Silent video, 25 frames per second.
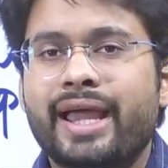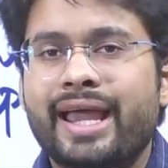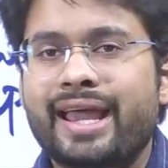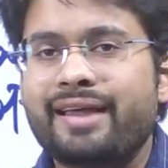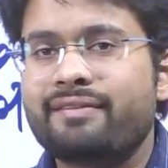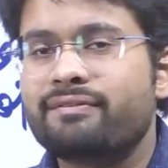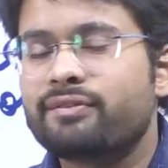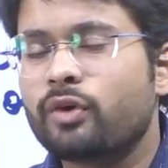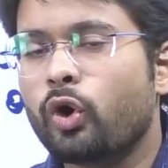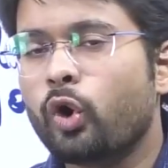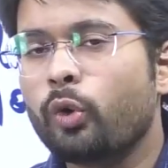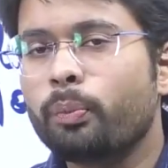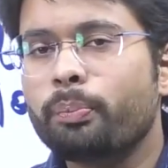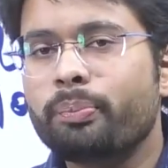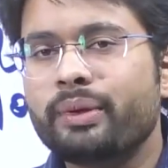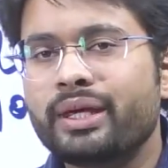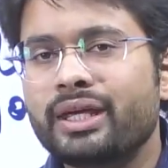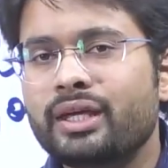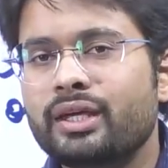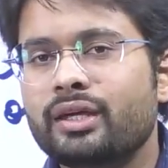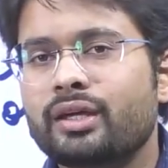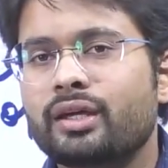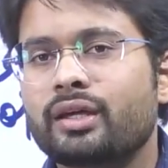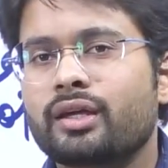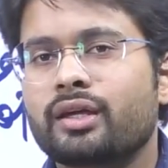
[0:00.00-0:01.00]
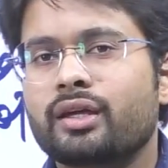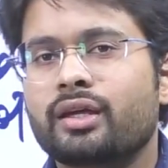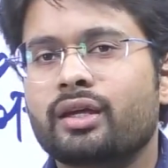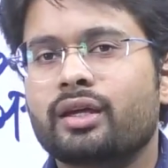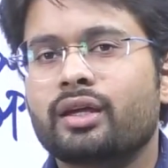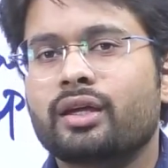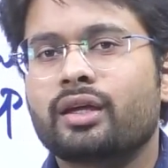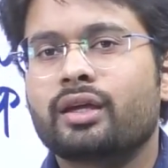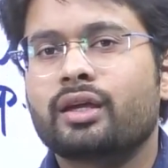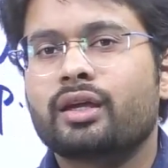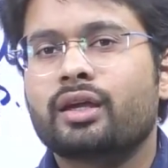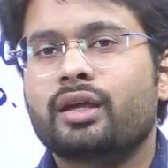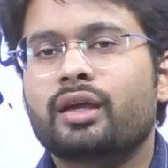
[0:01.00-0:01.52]
FOP,
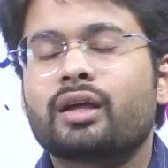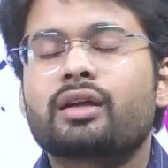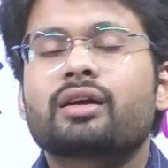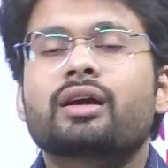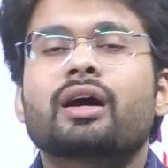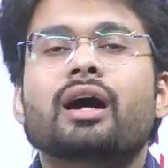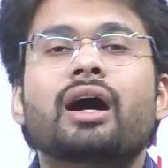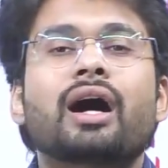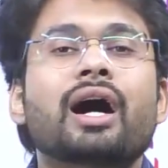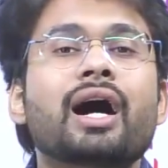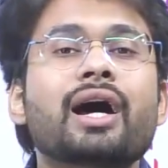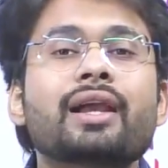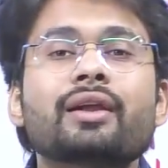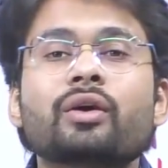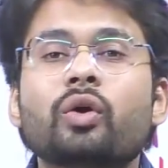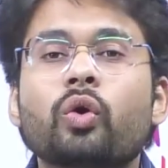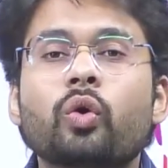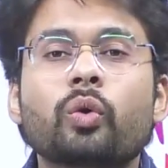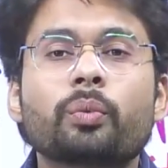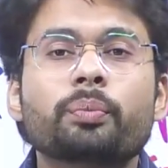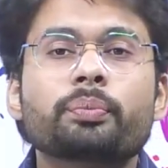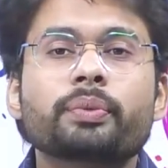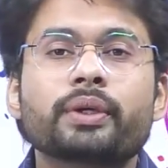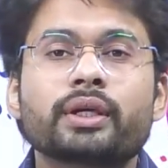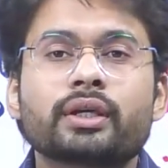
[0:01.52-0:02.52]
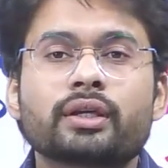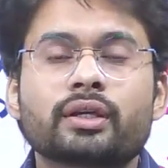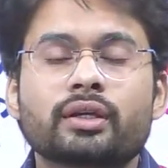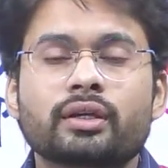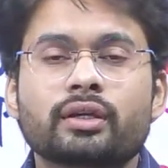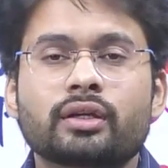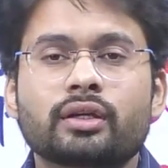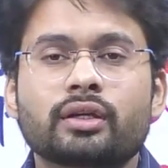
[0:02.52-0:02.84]
ROP,